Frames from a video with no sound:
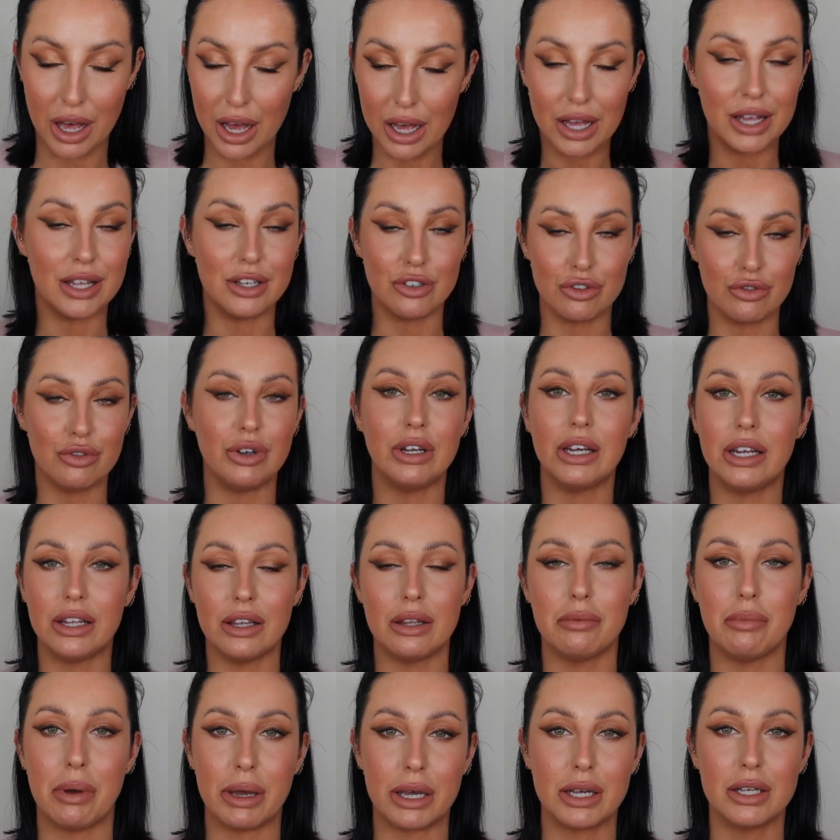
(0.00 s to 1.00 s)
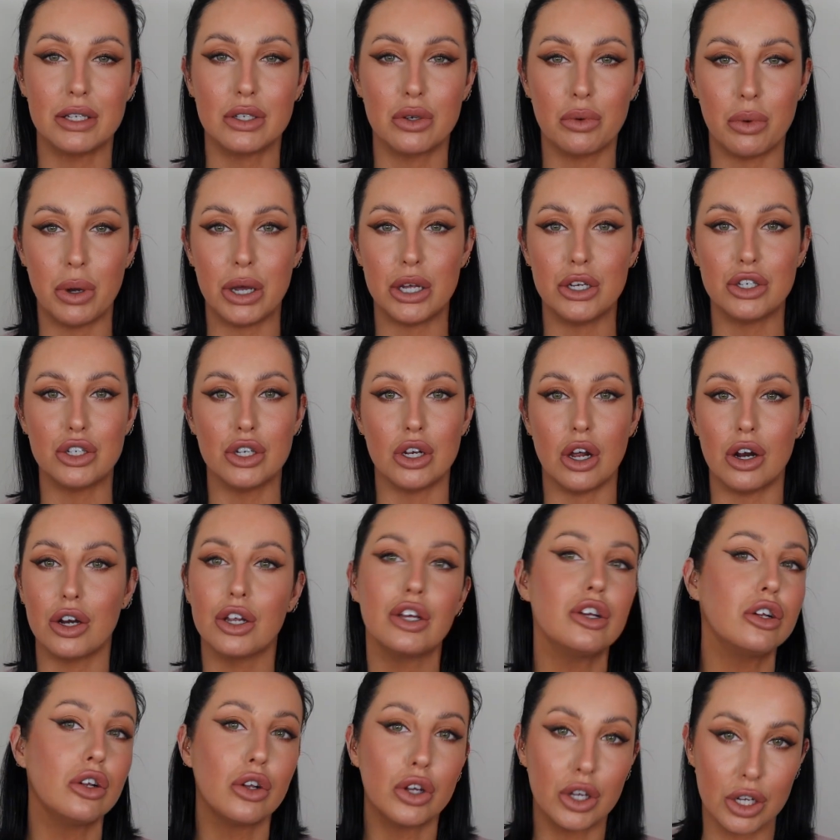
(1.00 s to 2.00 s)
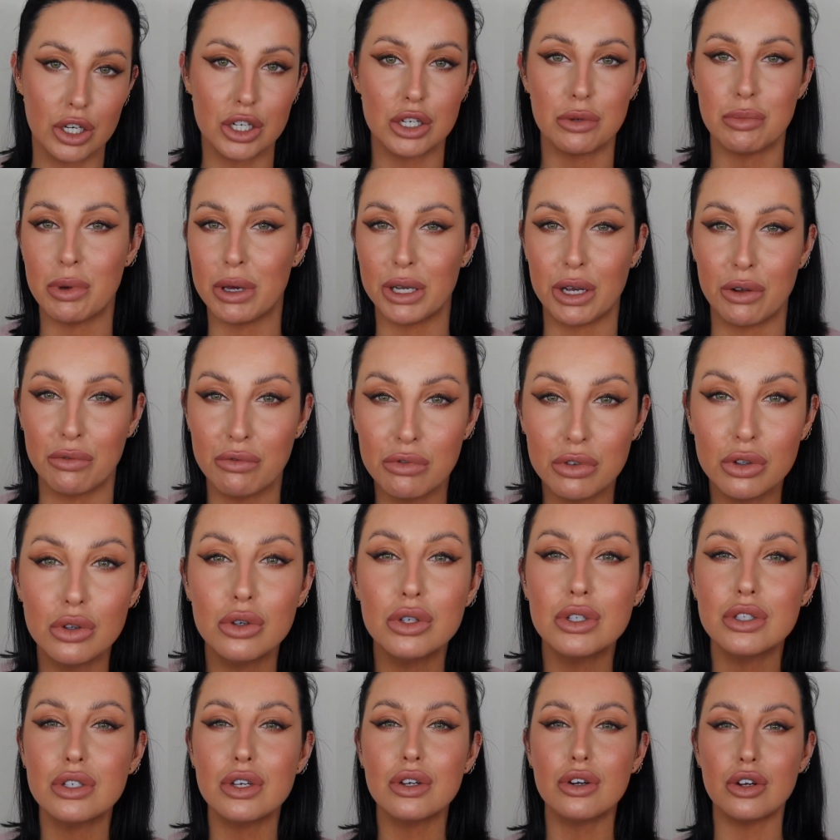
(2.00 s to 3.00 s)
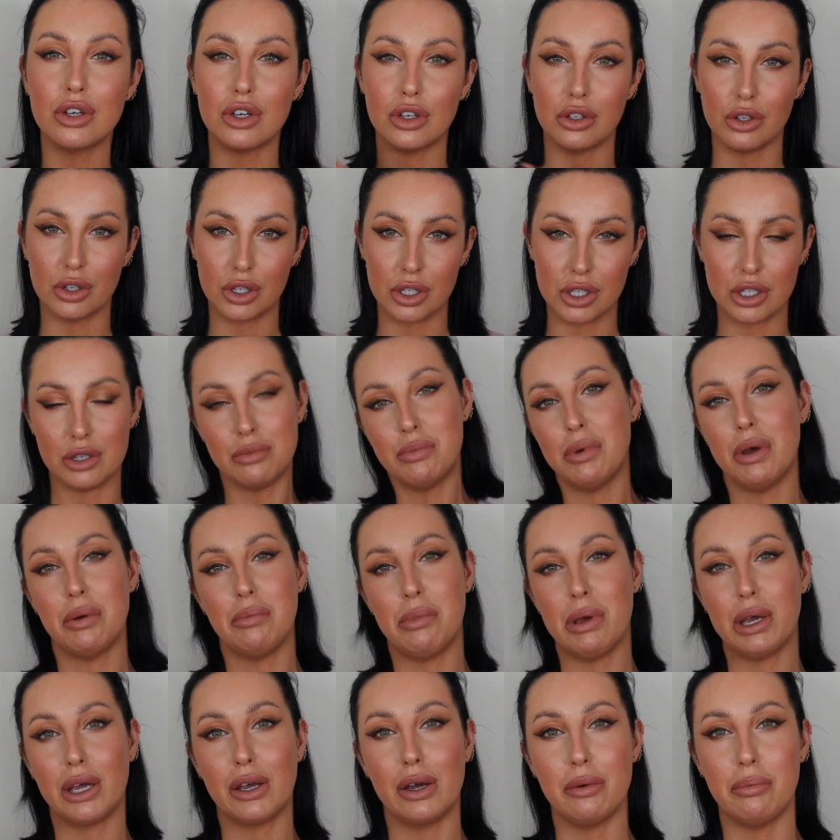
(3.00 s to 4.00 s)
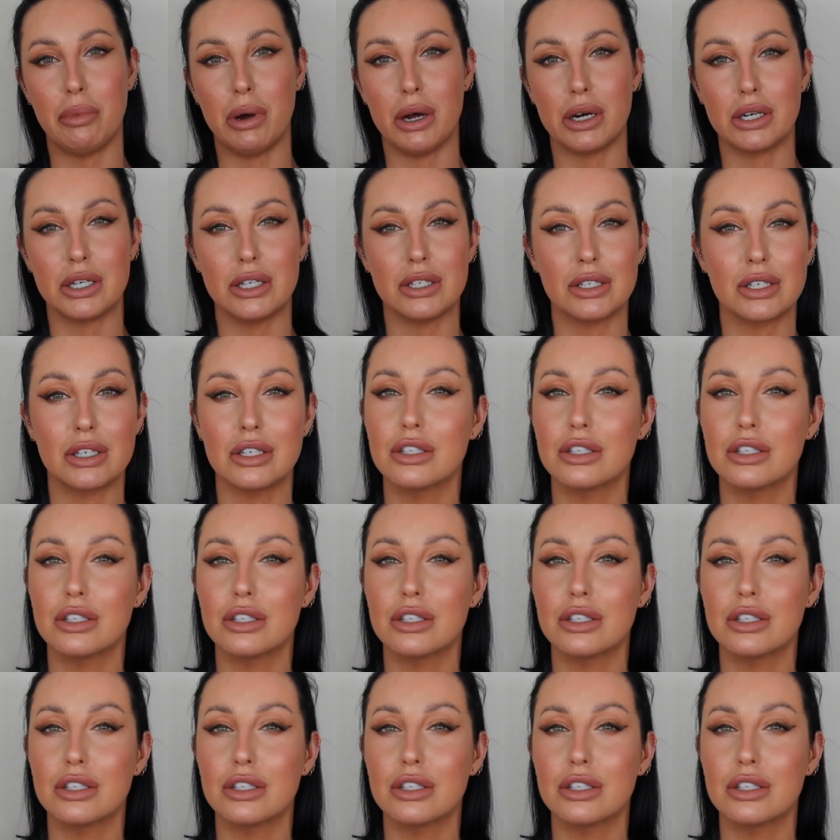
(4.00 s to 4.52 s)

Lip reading: That is really the biggest question. Are you looking to be an influencer, or are you looking to be a makeup artist?